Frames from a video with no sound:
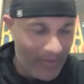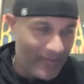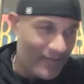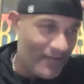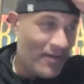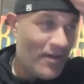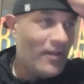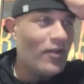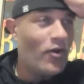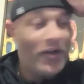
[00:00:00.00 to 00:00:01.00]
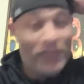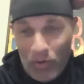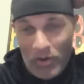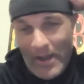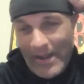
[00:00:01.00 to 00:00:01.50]
And then, you know, on
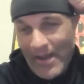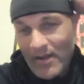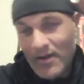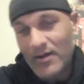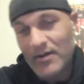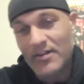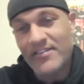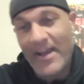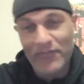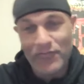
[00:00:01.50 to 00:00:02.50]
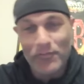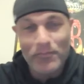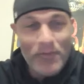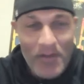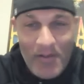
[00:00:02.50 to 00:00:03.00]
Twitter, I got a, a text from